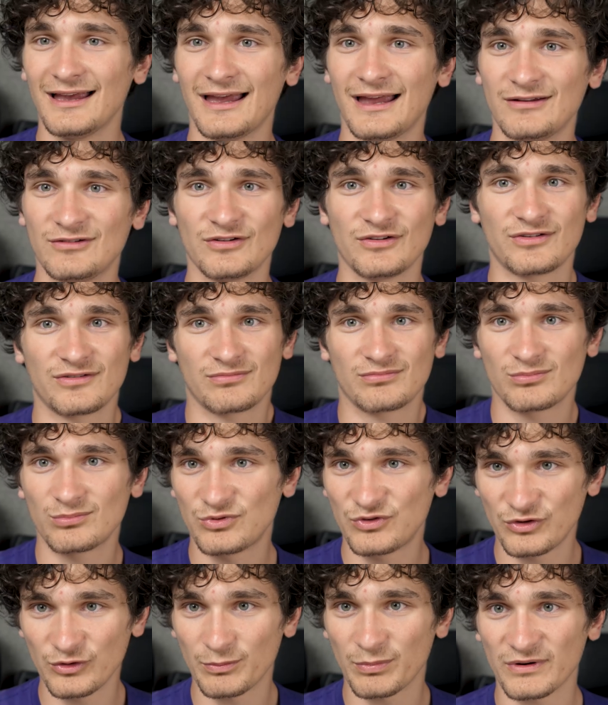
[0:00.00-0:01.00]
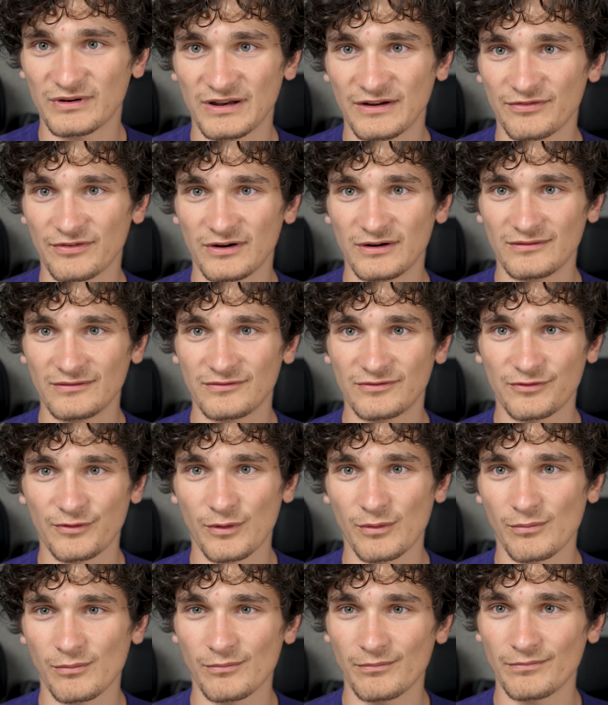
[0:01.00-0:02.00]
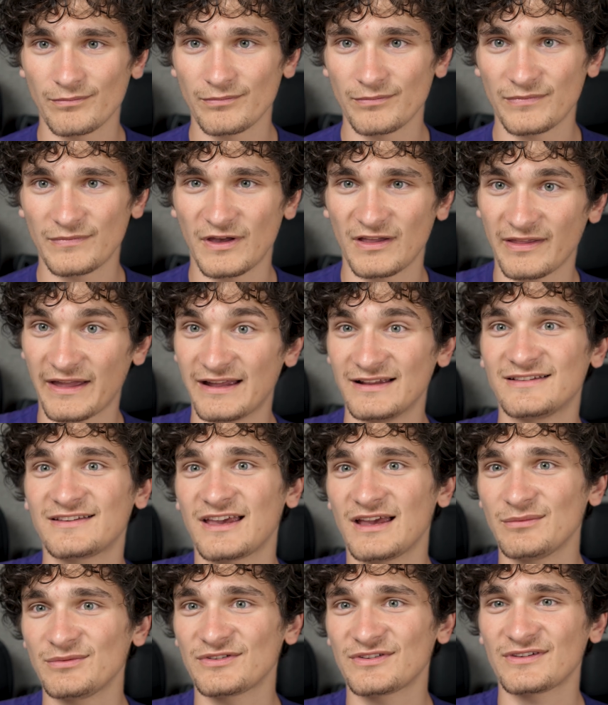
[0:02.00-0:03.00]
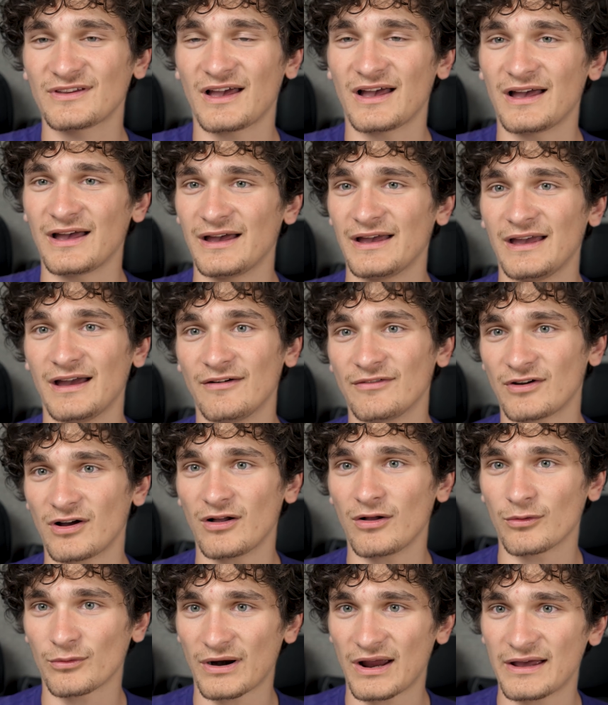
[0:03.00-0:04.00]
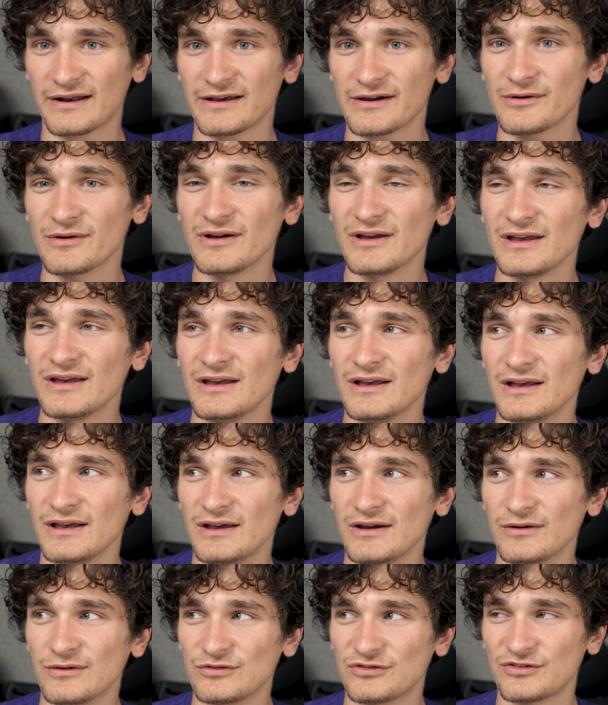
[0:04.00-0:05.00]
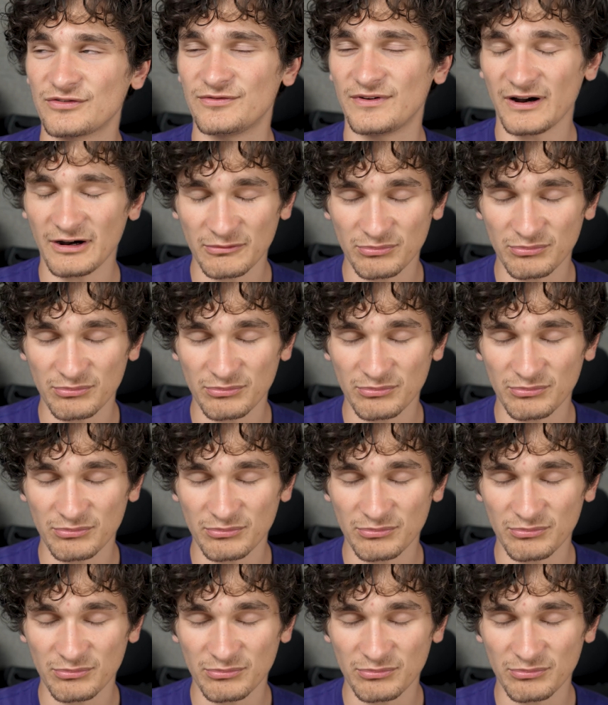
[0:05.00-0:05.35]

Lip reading: and just super different from the landscapes of Colorado. It was just very